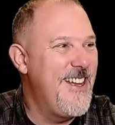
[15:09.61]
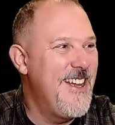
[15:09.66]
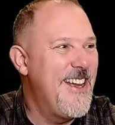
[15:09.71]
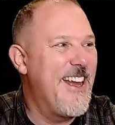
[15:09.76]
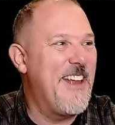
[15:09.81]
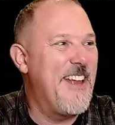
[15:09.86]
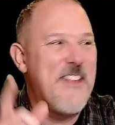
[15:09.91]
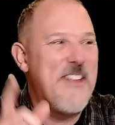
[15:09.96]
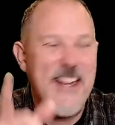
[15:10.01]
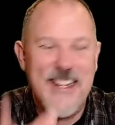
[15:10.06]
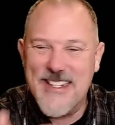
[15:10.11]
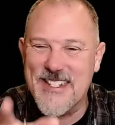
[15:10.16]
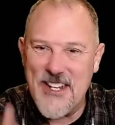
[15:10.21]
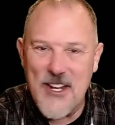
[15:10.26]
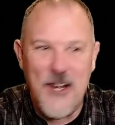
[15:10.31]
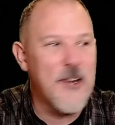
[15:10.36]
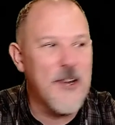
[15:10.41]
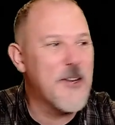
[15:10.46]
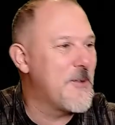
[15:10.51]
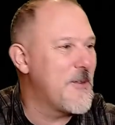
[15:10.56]
And that's the
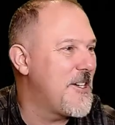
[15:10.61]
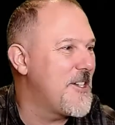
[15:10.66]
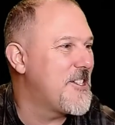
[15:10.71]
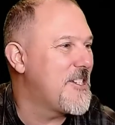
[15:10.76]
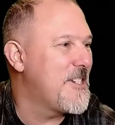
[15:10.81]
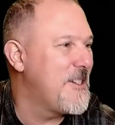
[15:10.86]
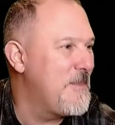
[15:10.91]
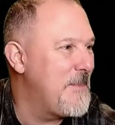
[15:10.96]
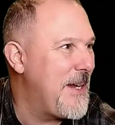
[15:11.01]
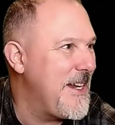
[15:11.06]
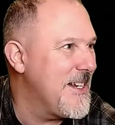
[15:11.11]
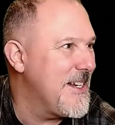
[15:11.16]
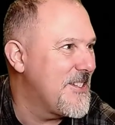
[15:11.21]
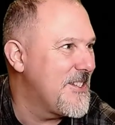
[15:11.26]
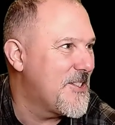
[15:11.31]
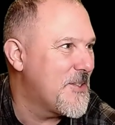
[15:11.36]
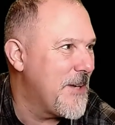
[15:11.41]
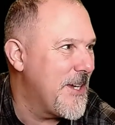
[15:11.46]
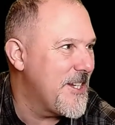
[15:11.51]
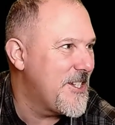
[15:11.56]
arc reduction maintenance
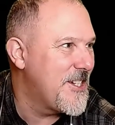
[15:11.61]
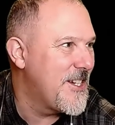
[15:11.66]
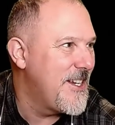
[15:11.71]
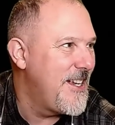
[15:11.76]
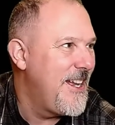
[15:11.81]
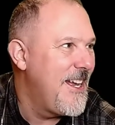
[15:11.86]
switch.